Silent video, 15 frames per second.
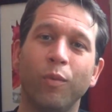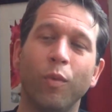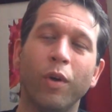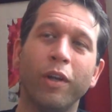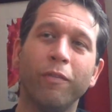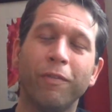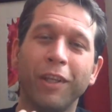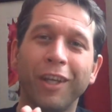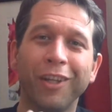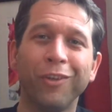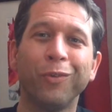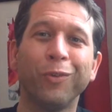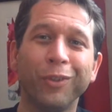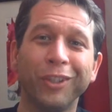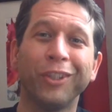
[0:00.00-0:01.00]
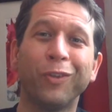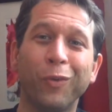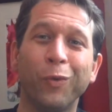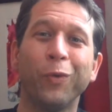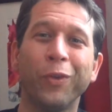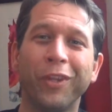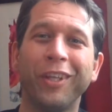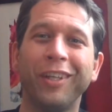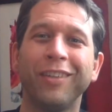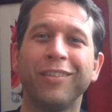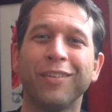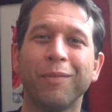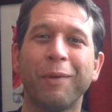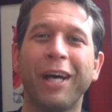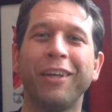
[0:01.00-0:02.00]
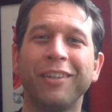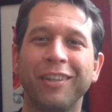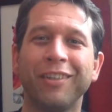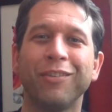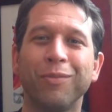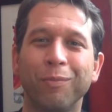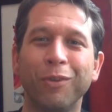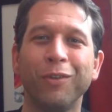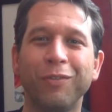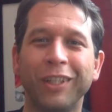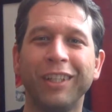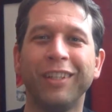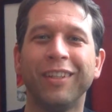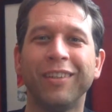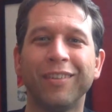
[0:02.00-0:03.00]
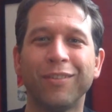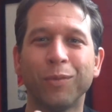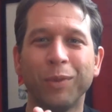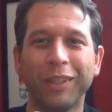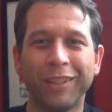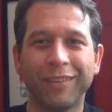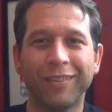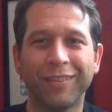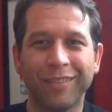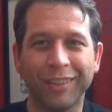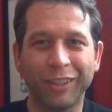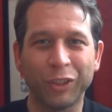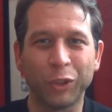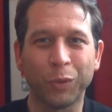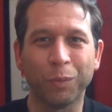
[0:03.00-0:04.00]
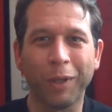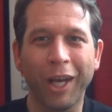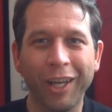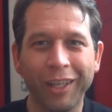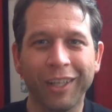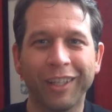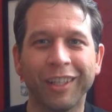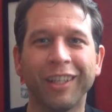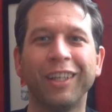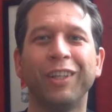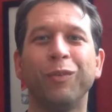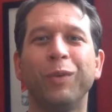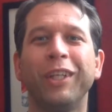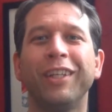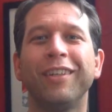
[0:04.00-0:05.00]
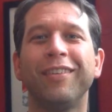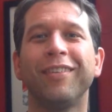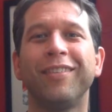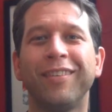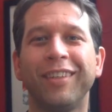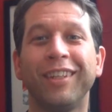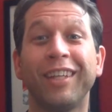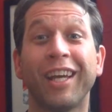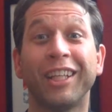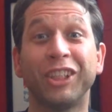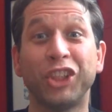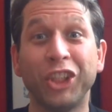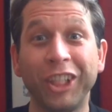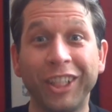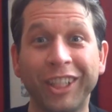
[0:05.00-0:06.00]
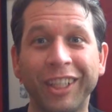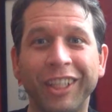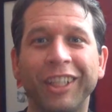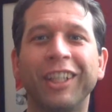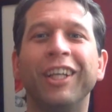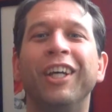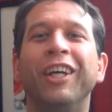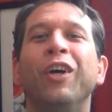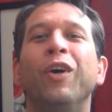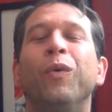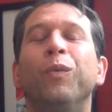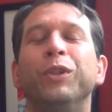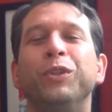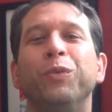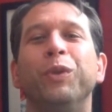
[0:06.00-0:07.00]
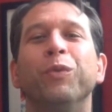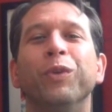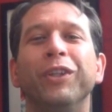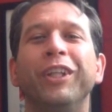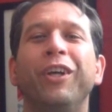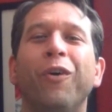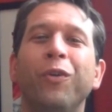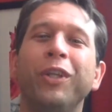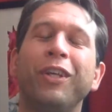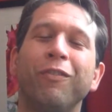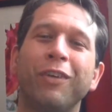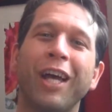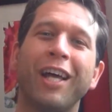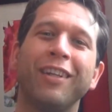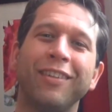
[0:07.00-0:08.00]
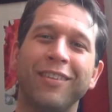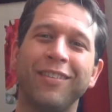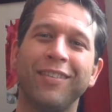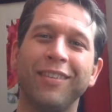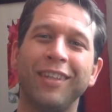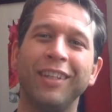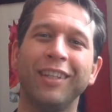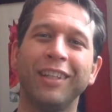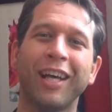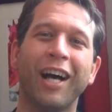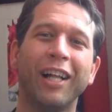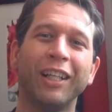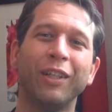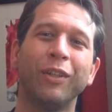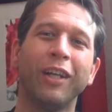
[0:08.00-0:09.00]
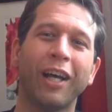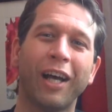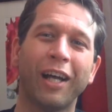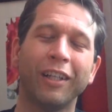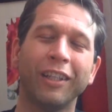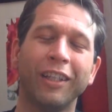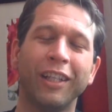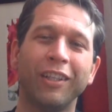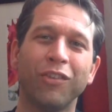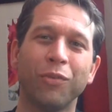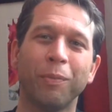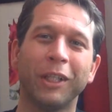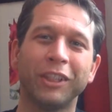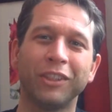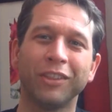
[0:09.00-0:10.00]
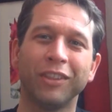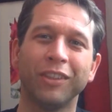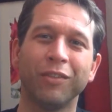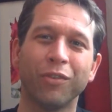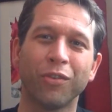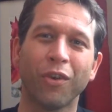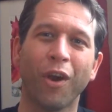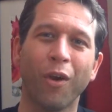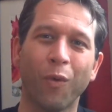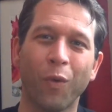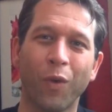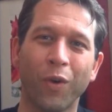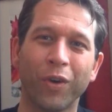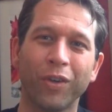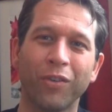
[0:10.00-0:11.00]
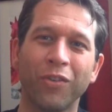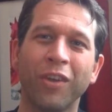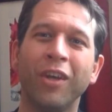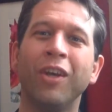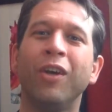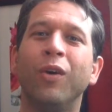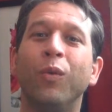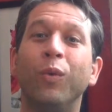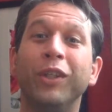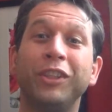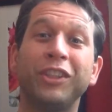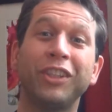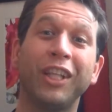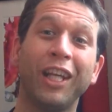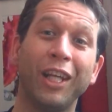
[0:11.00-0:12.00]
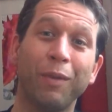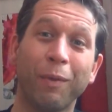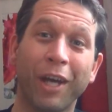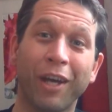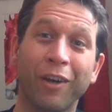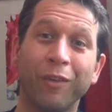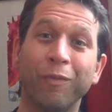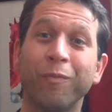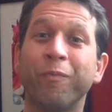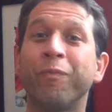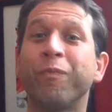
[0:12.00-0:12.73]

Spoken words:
One of the other really cool things about this movie is we get to see Chewbacca, and we get to see Kashyyyk, which we really only have gotten to see in the holiday special of Star Wars, which came out